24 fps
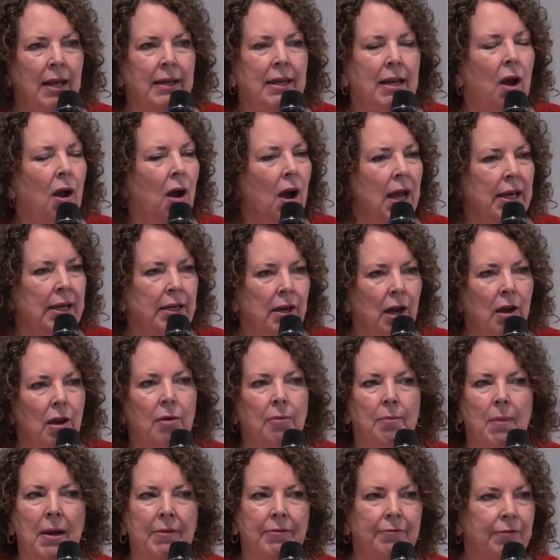Now, I
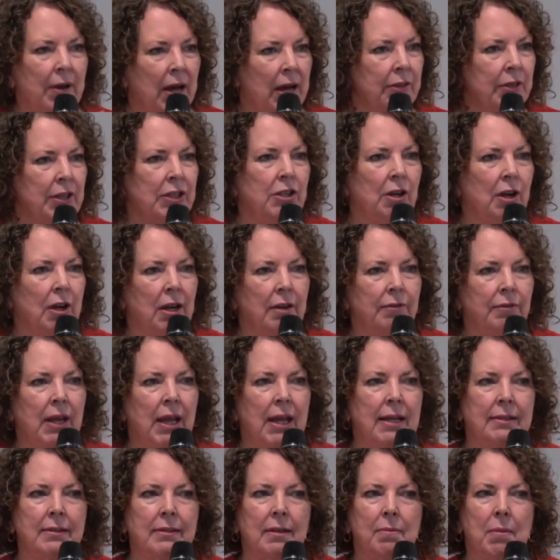know my father died of
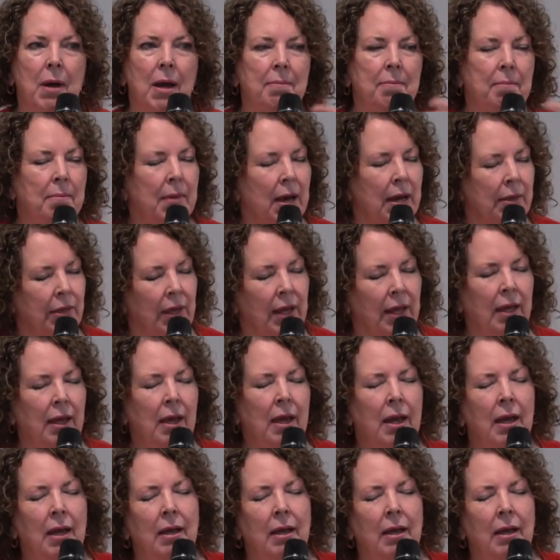cancer, my mother,